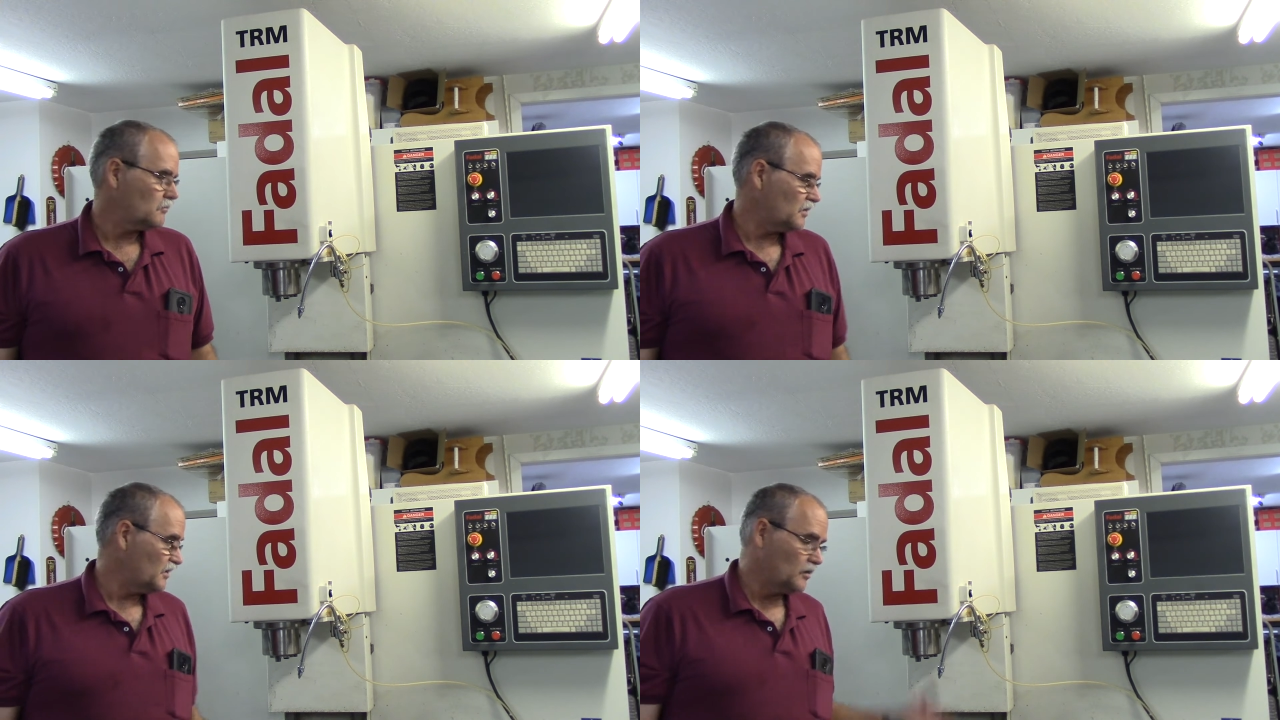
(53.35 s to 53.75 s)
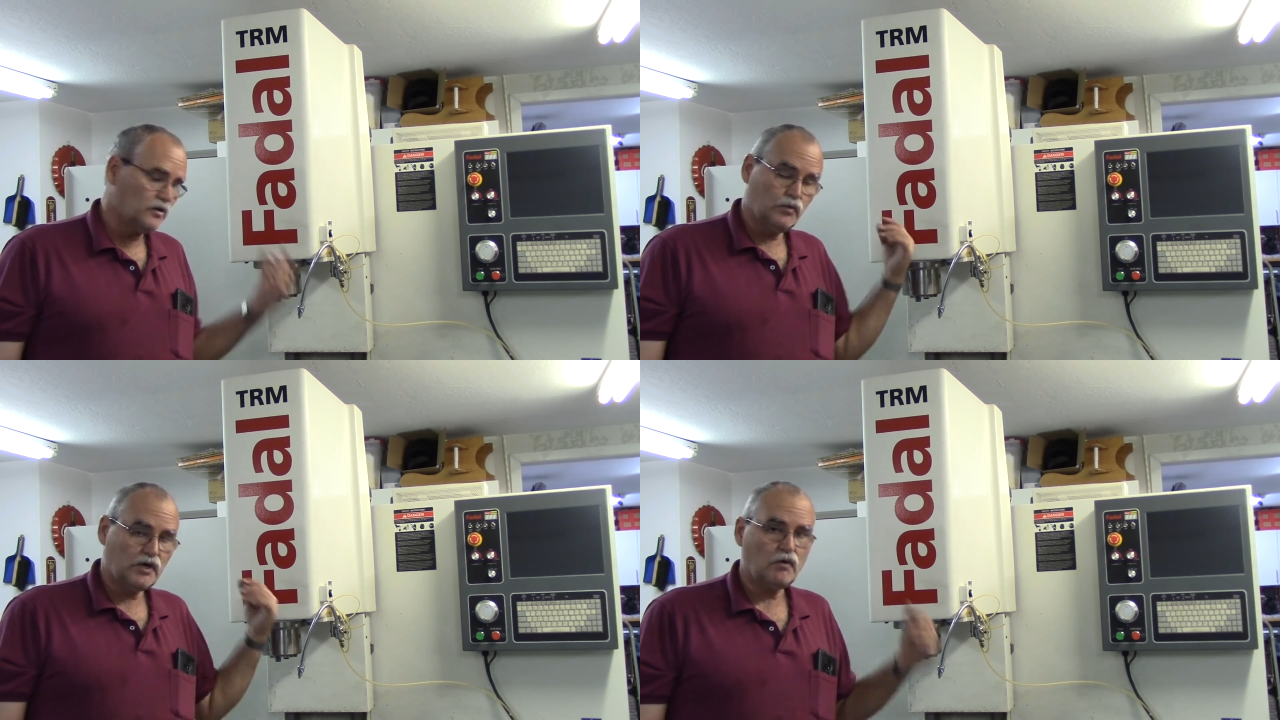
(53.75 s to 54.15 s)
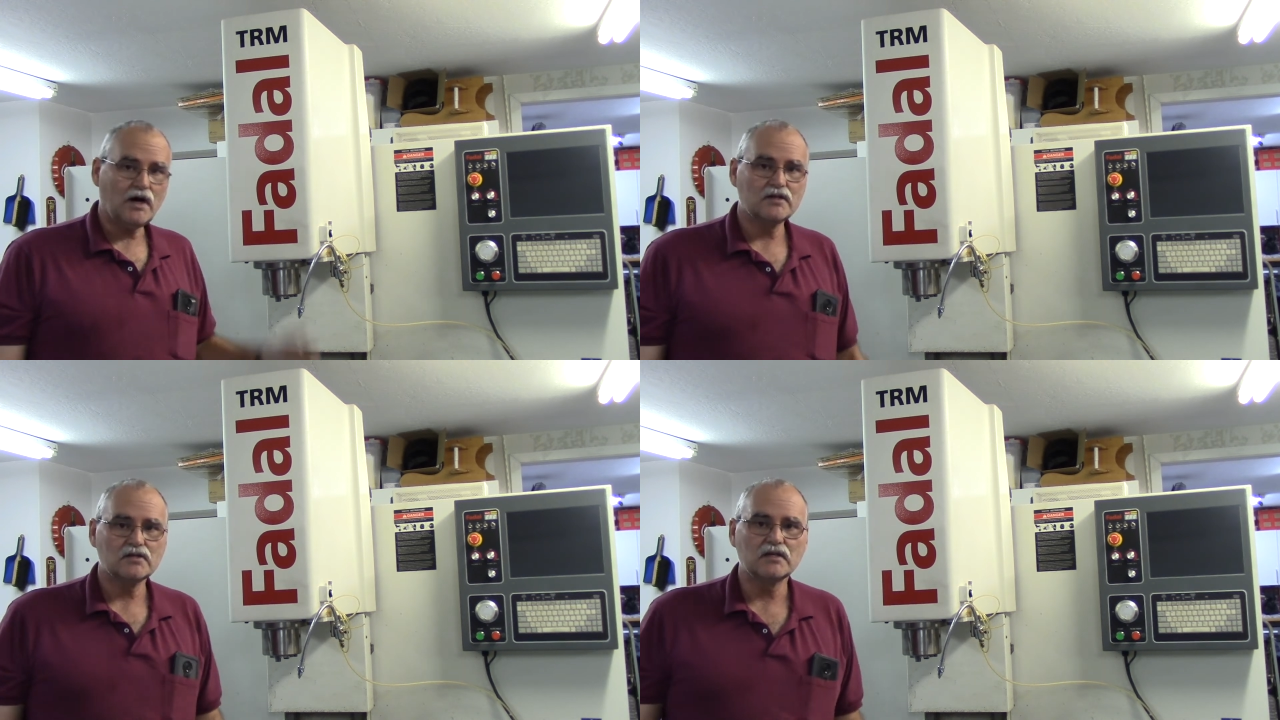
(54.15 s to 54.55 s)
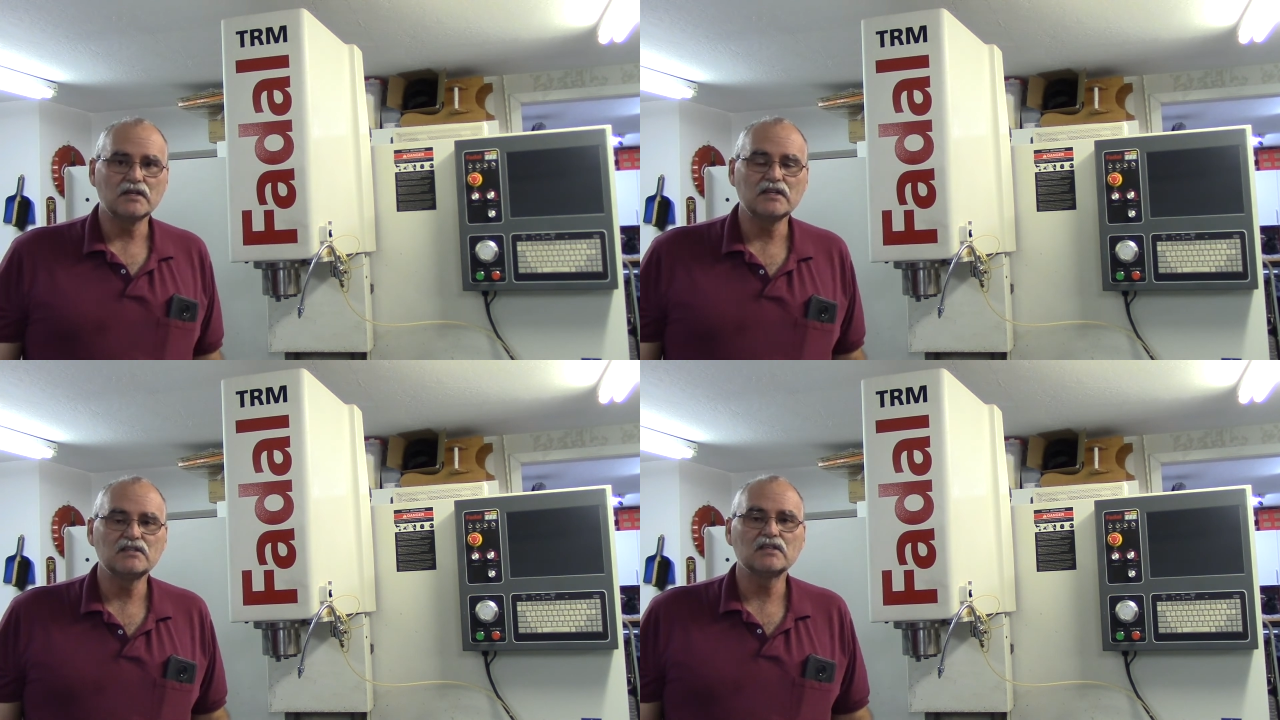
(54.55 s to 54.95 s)
It, it, requires it,
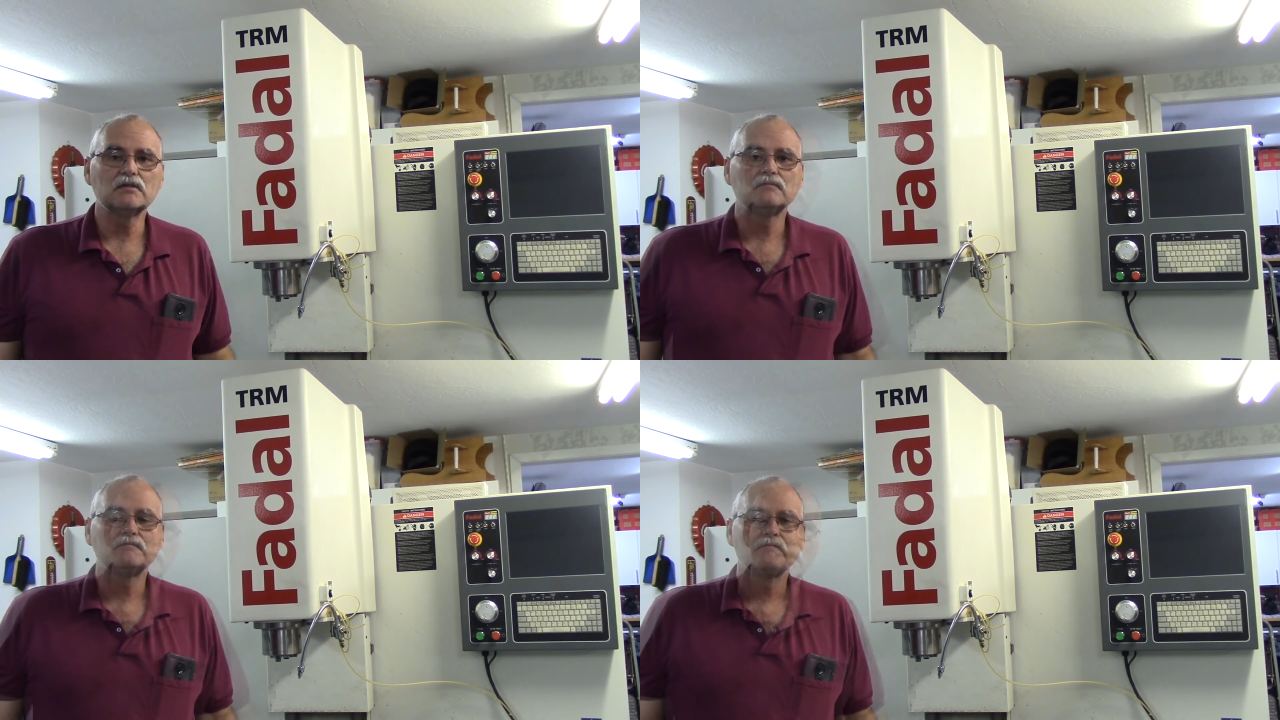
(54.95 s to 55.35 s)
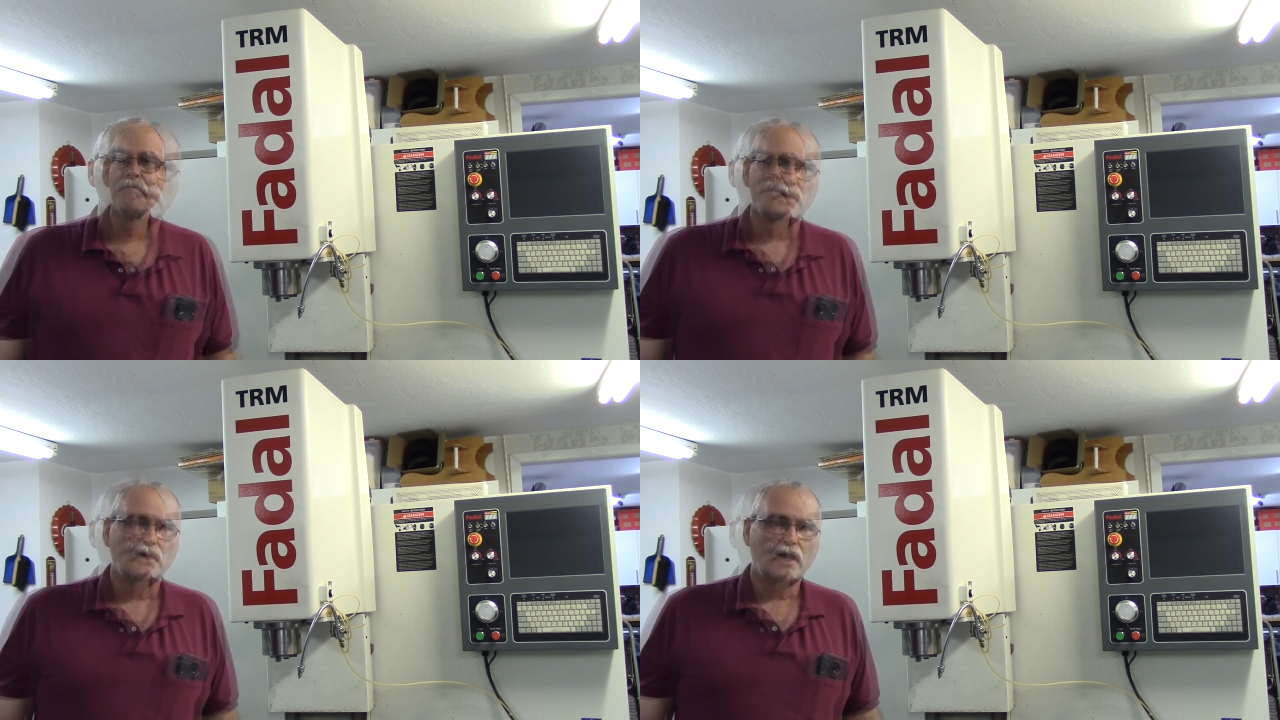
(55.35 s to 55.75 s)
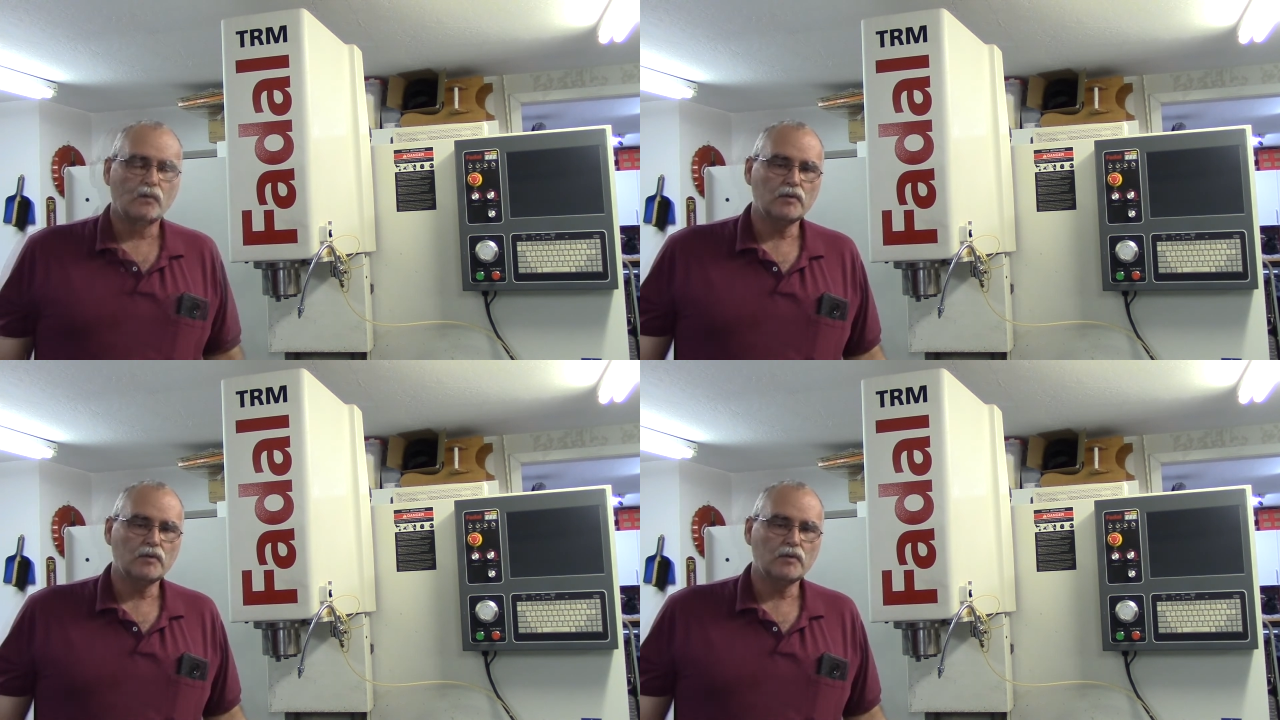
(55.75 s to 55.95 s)
needs it. And